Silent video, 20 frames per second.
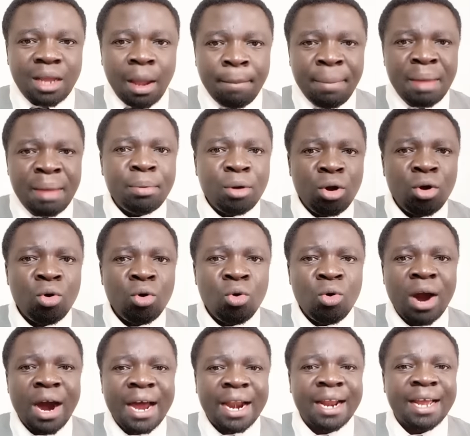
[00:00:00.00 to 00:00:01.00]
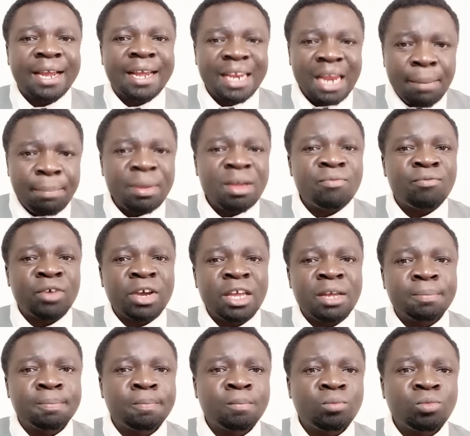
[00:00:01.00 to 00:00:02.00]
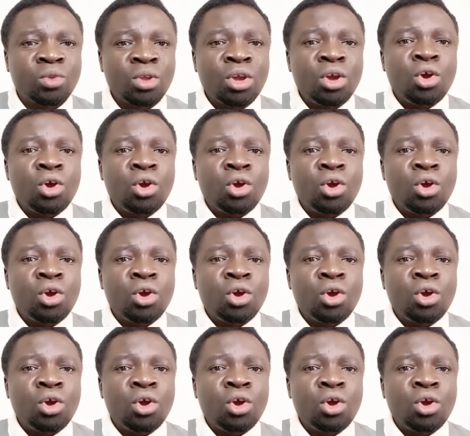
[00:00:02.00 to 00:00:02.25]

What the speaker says: people who are clapping for him,